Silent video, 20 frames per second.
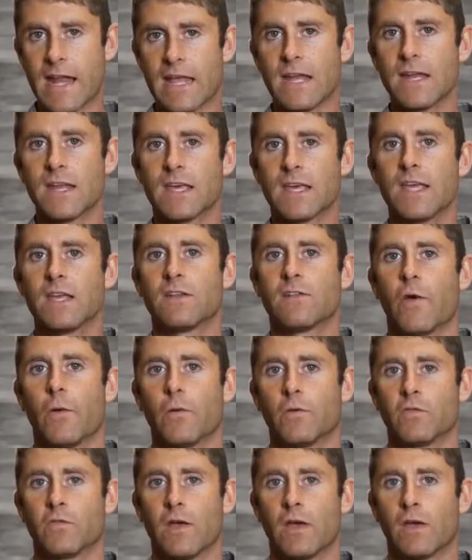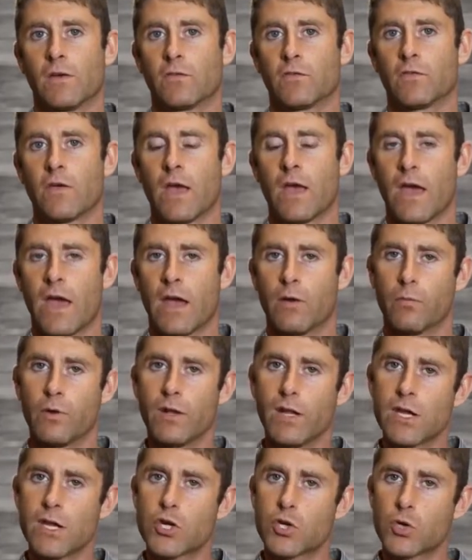into ketosis and
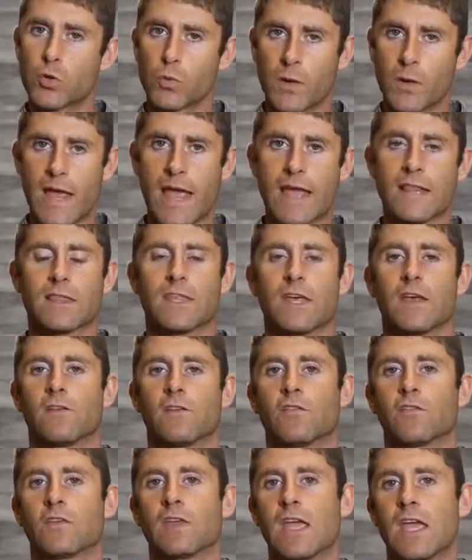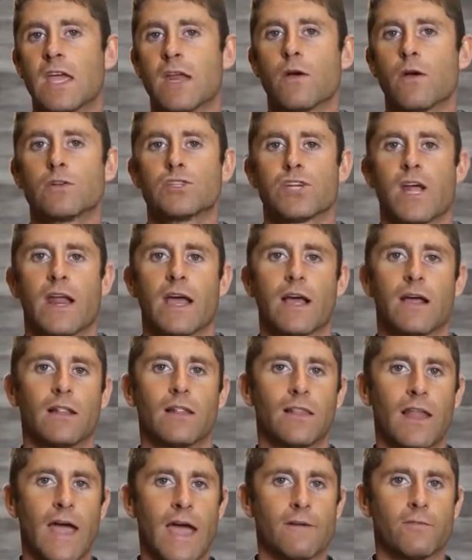really create this ketogenic
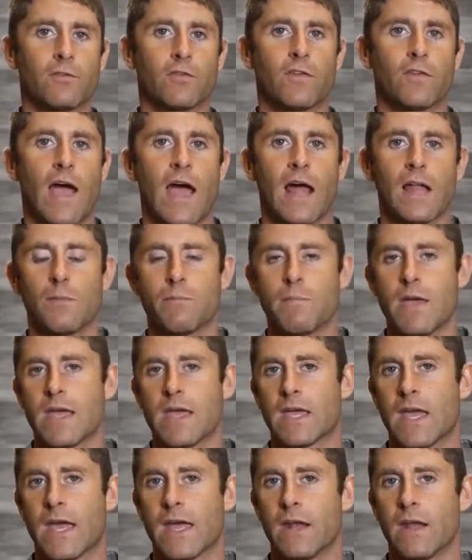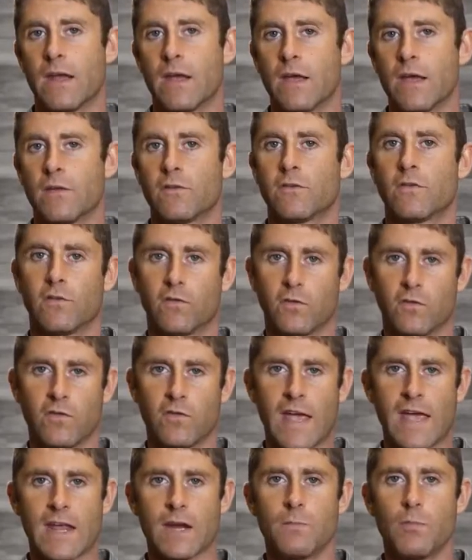lifestyle and make it
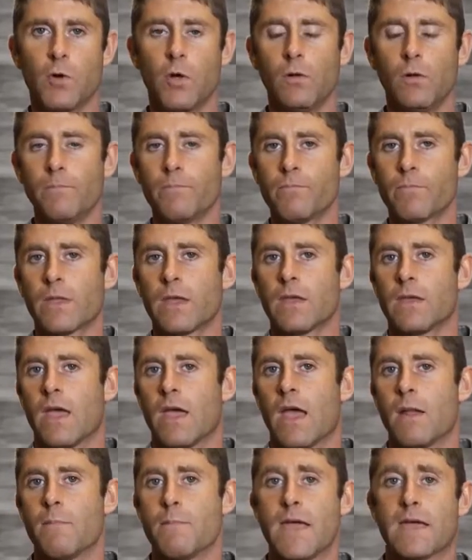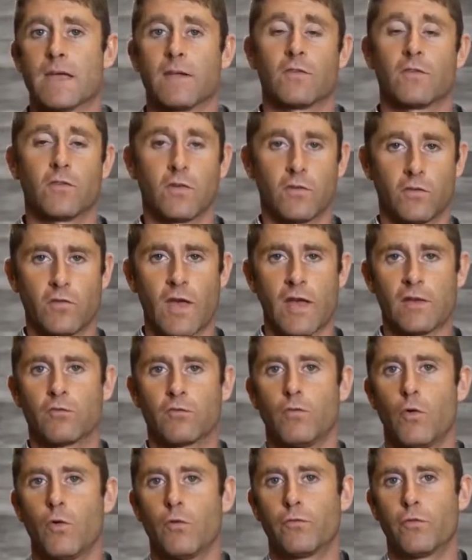sustainable and make it
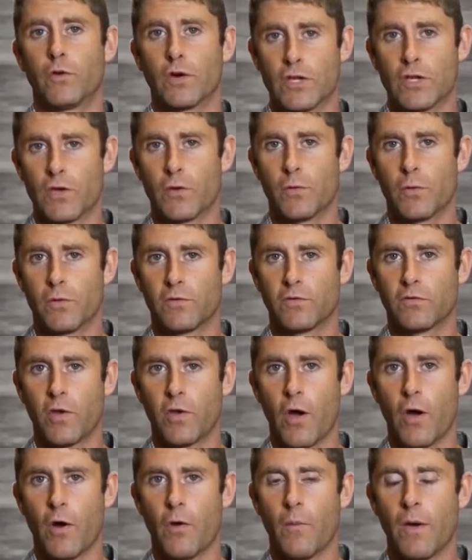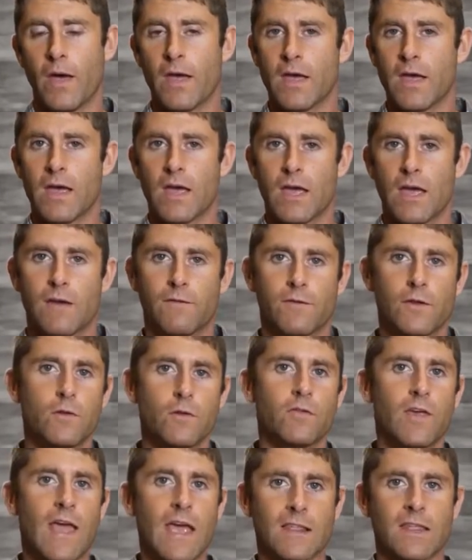successful for you. So if you
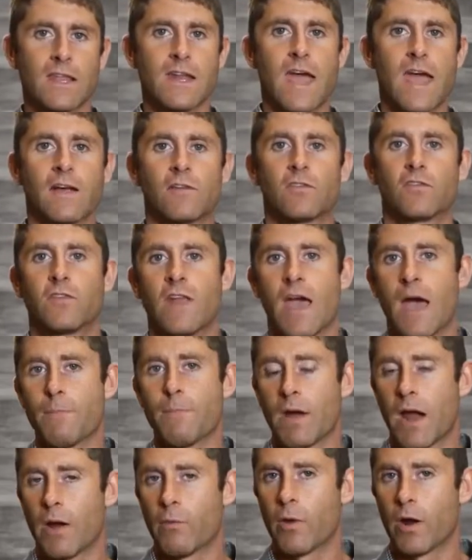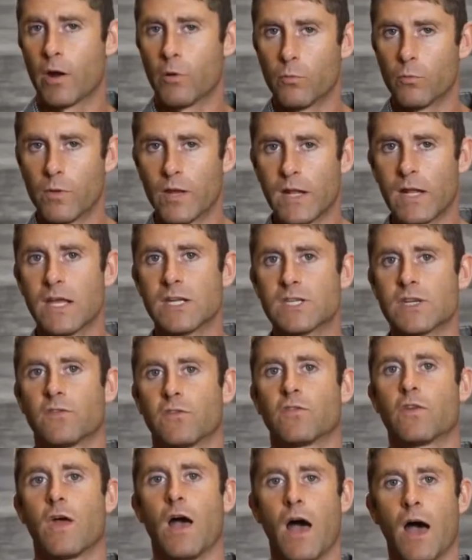take the next step, and I want to really
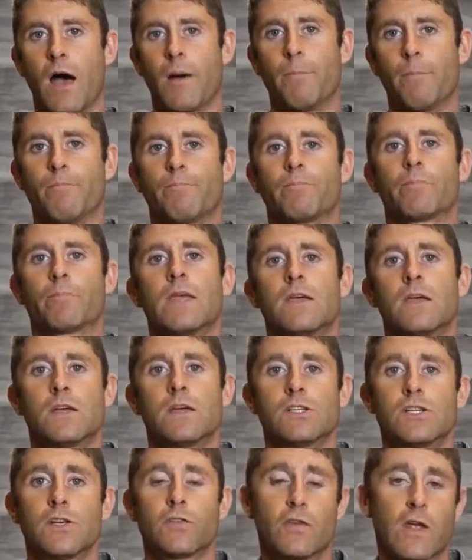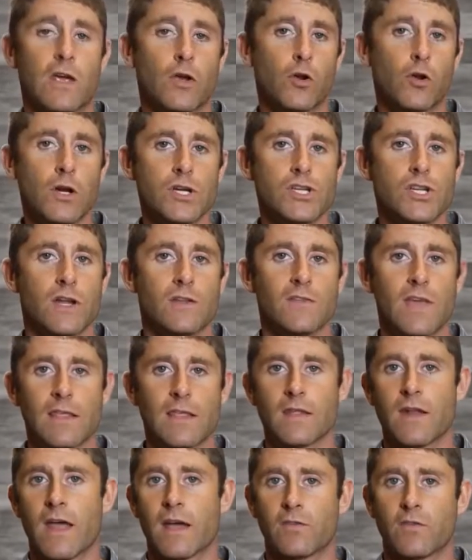just um, just encourage you to take
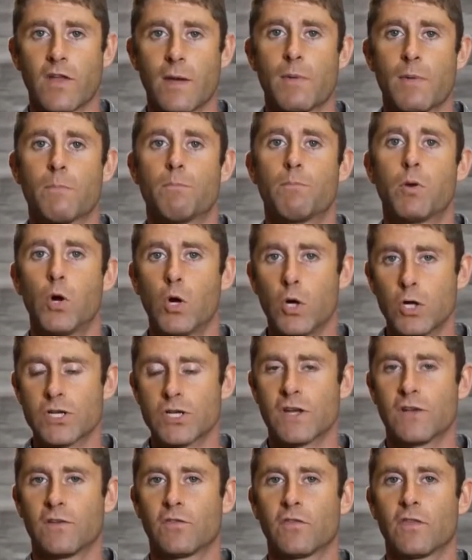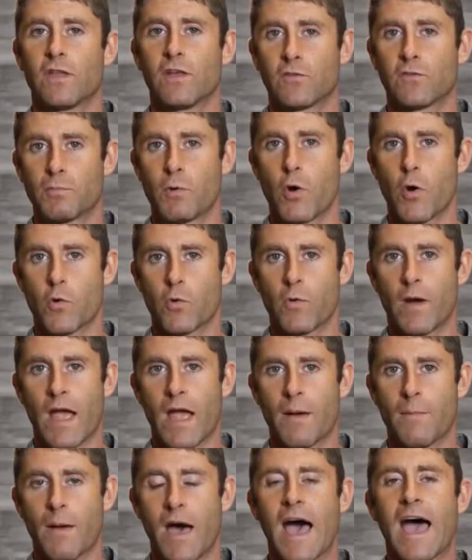the next step and purchase this
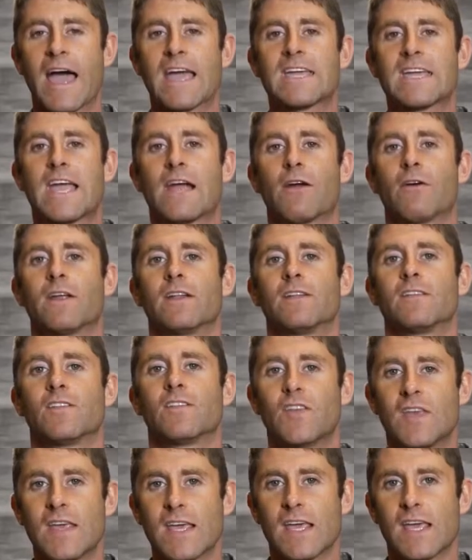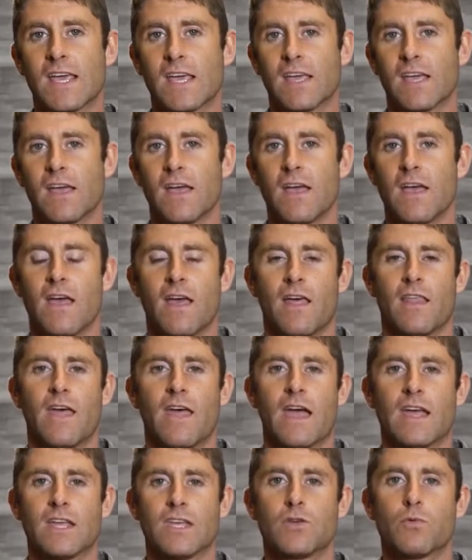program, I guarantee
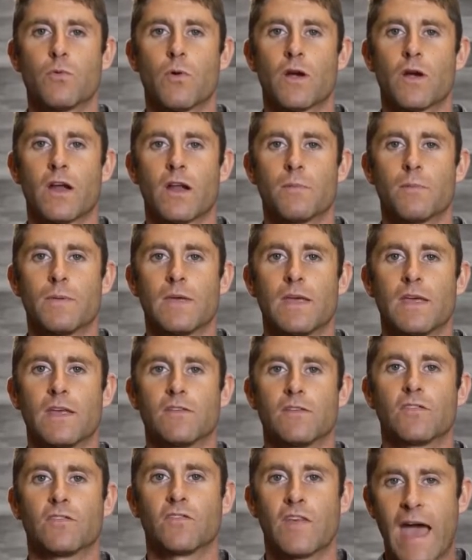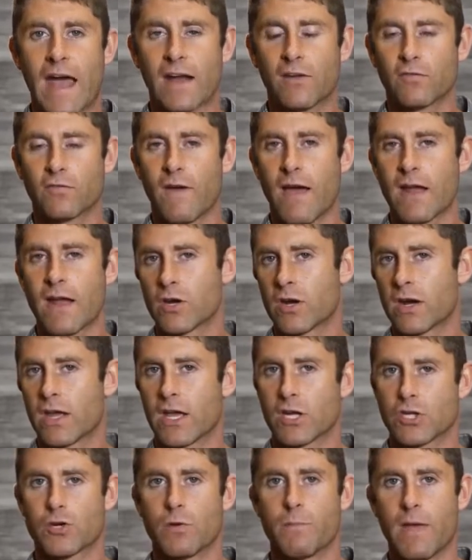that you are going to be satisfied. You're going to
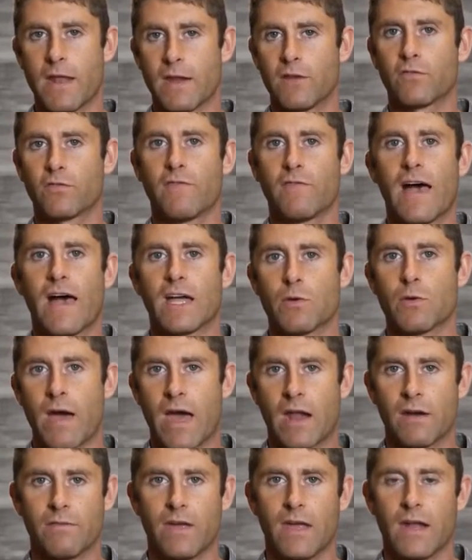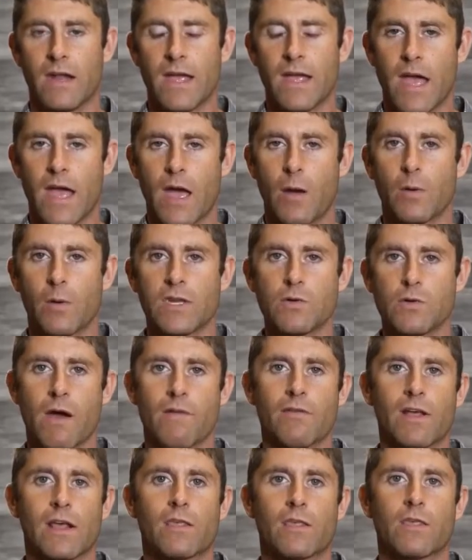get tremendous value out of it. And we do
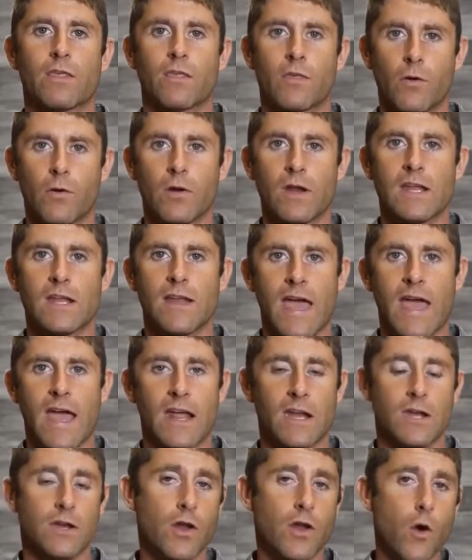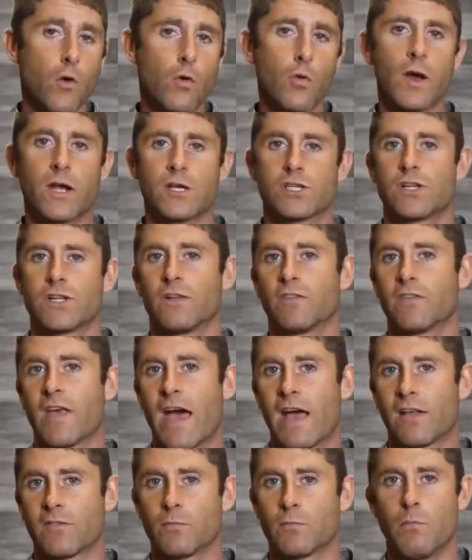have a thirty day, no questions
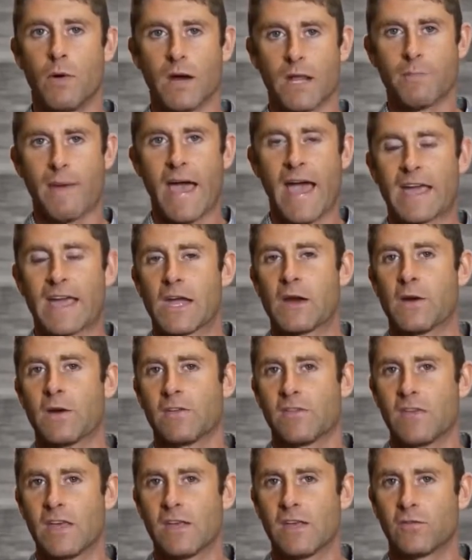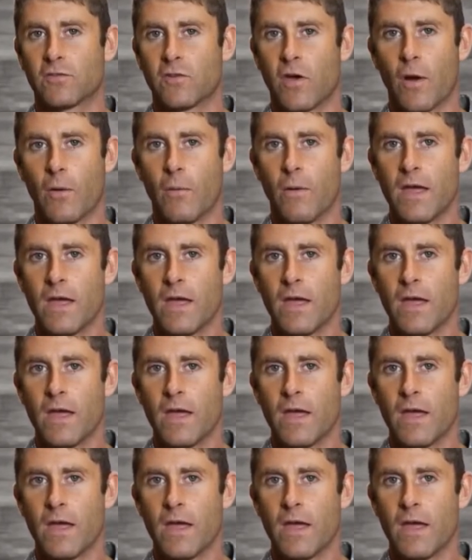asked, money back guarantee. So